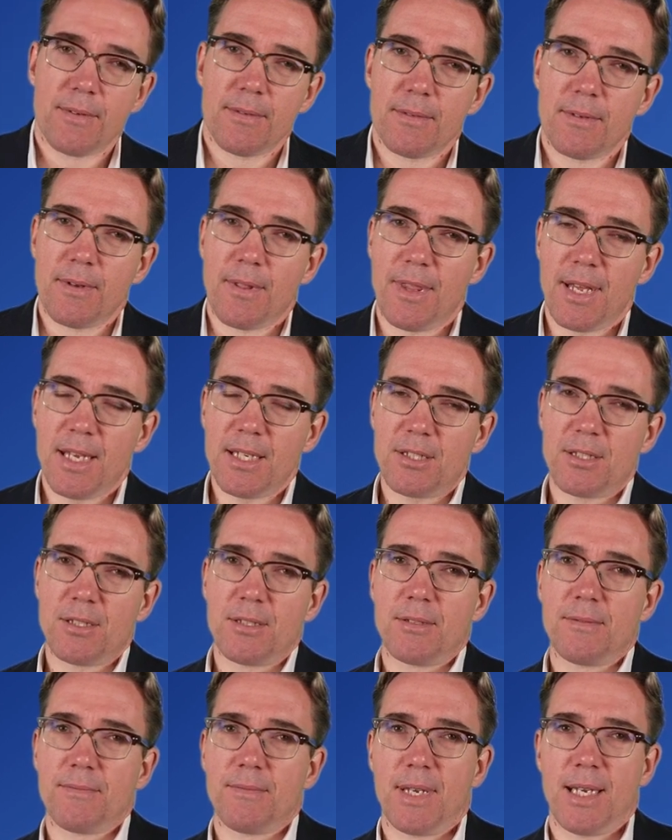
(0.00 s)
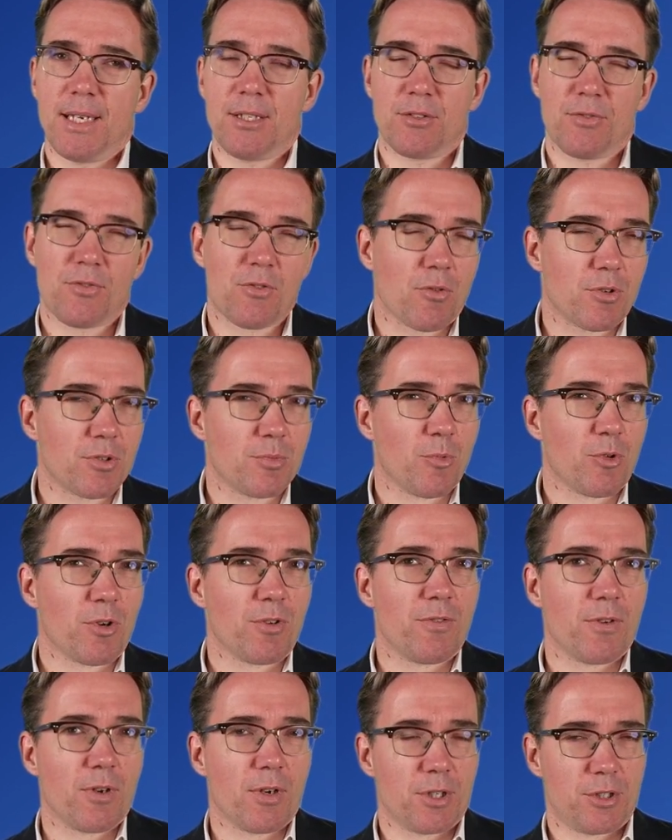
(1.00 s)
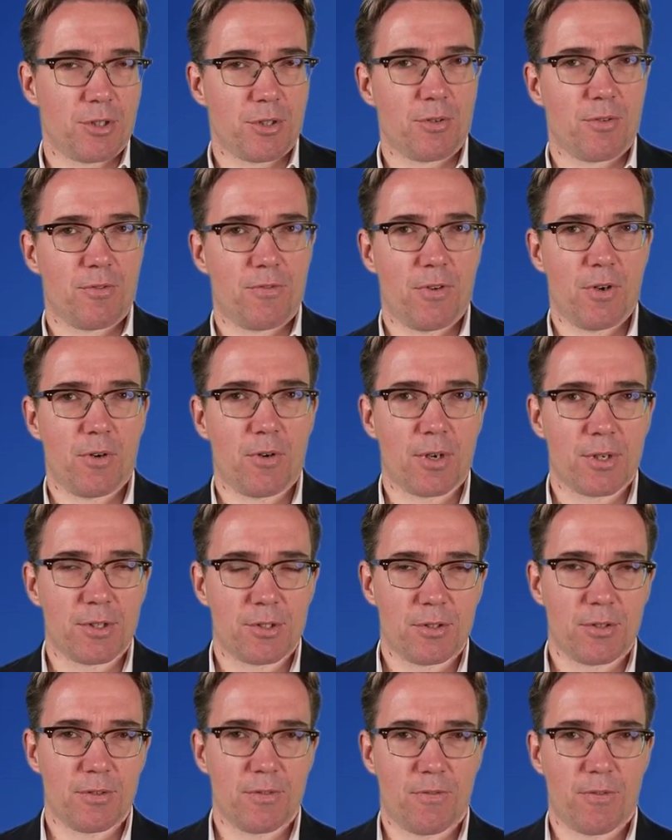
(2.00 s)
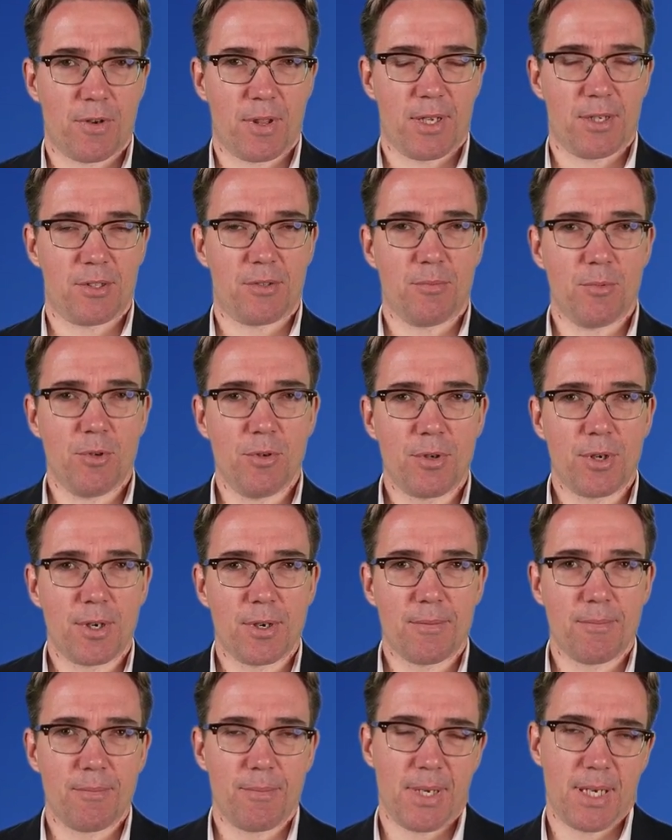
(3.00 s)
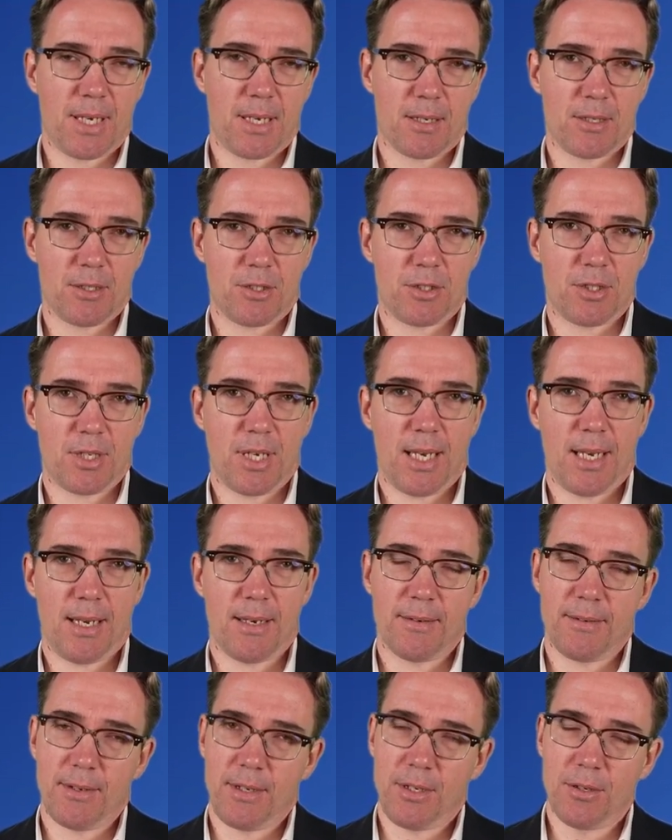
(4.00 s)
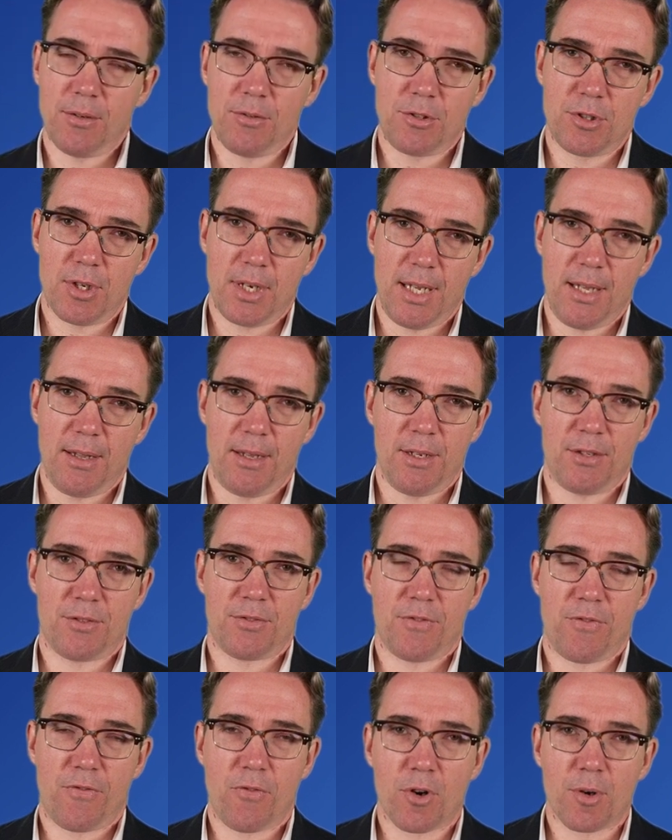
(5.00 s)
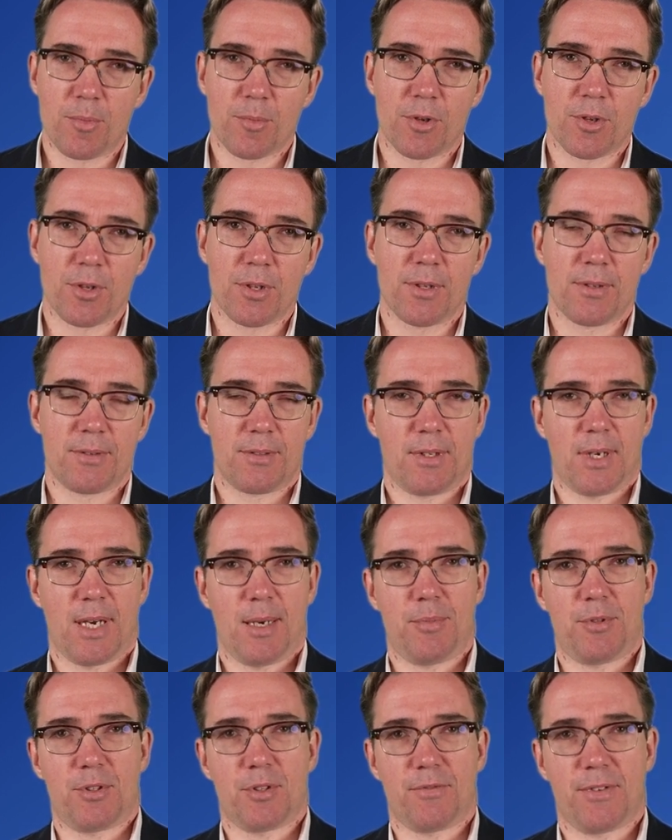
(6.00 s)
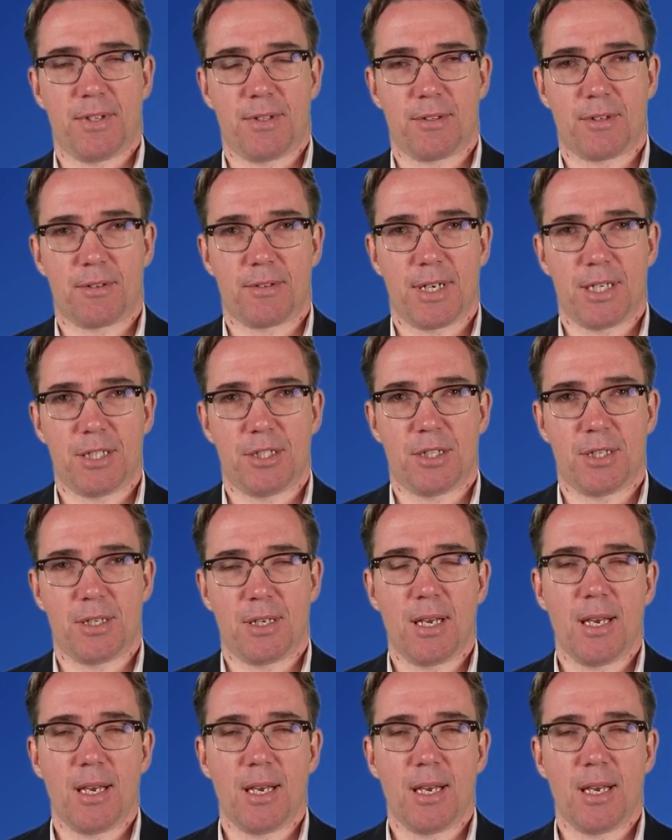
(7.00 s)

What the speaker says: this is of course more of a logical focus for this MOOC, because usually these formal types of integration